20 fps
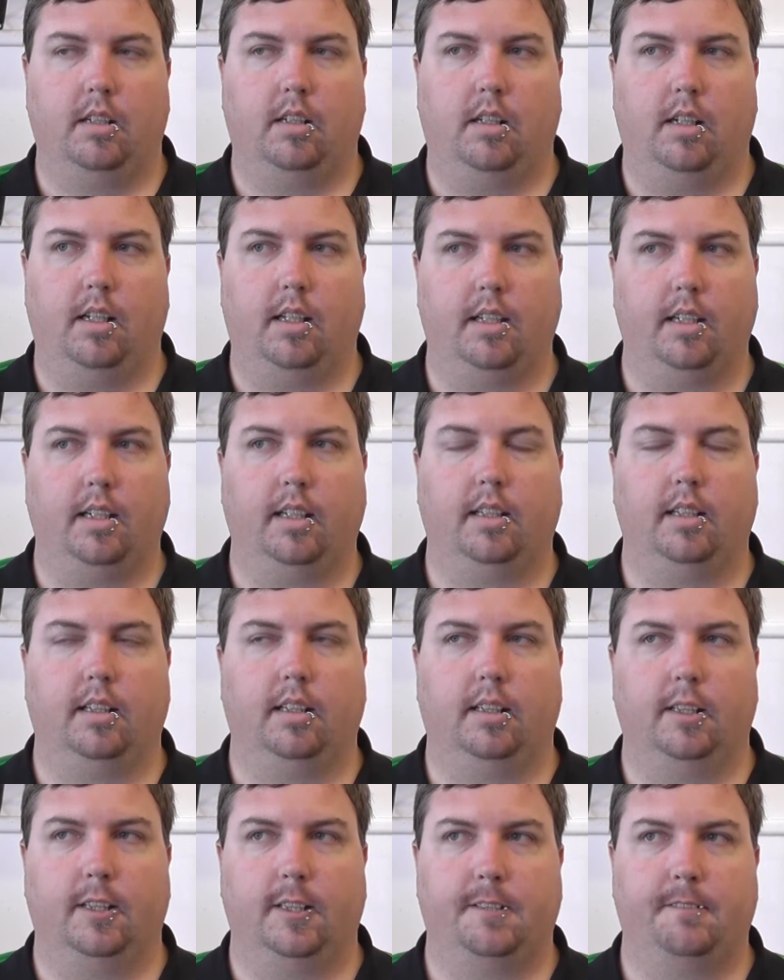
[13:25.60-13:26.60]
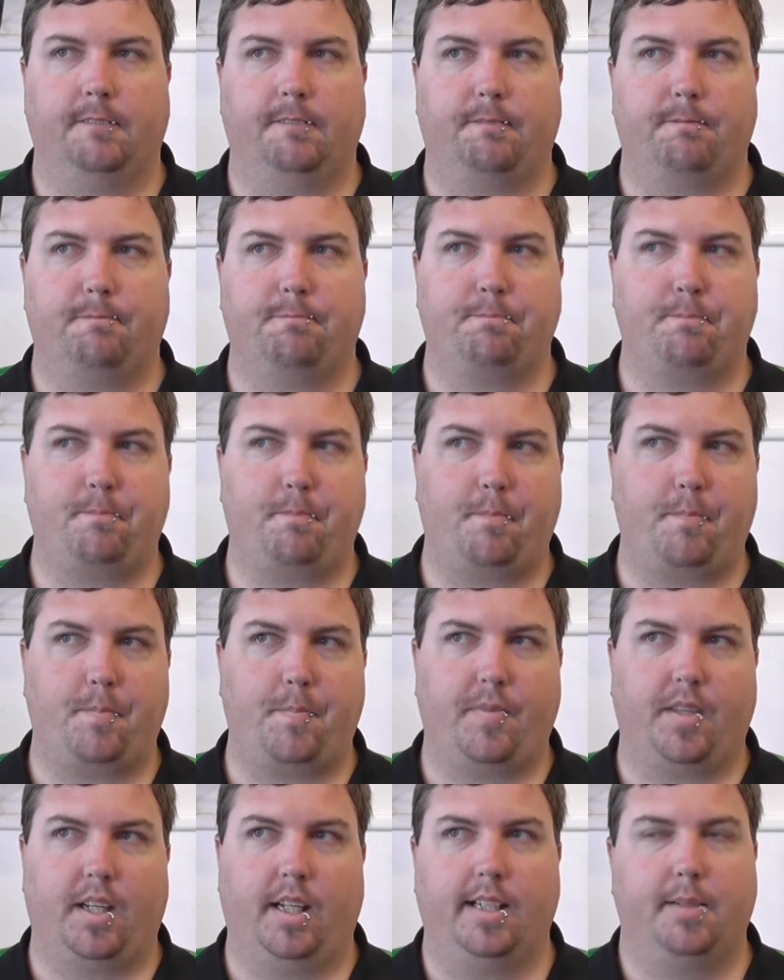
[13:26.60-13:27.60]
I think
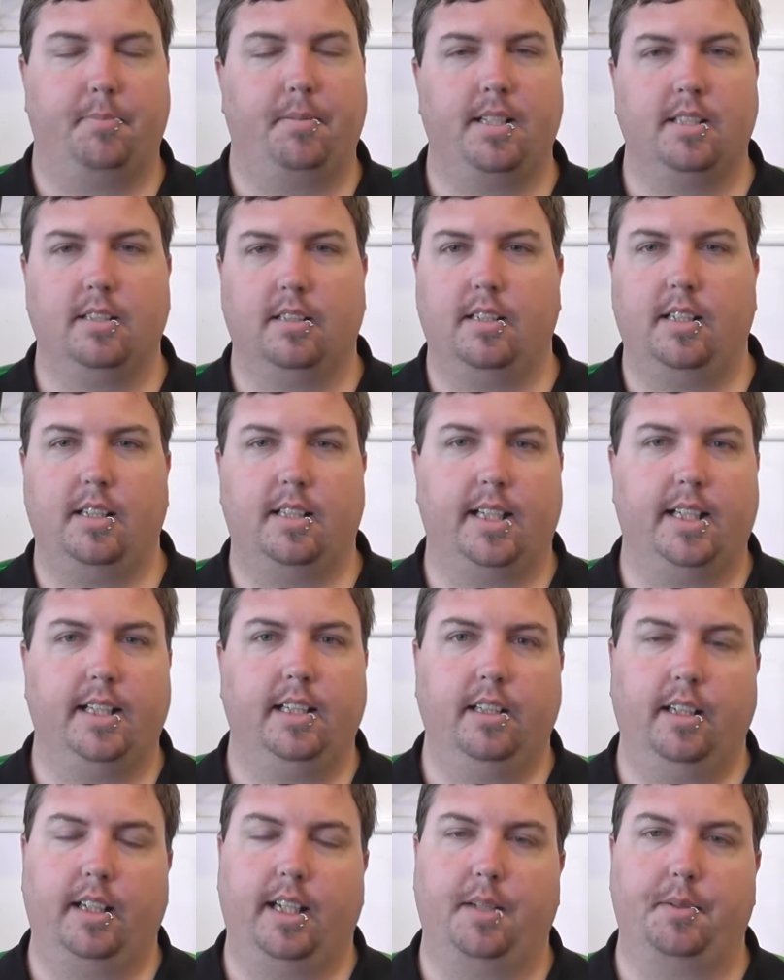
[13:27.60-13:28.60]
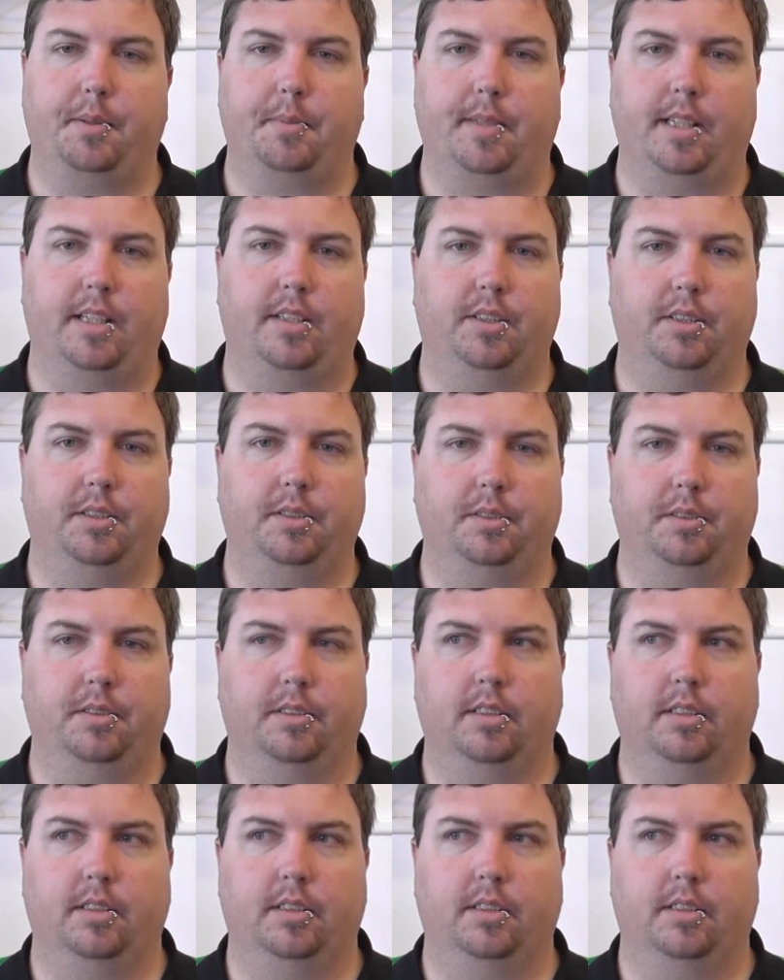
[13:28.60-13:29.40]
it depends on the tank you keep them in too.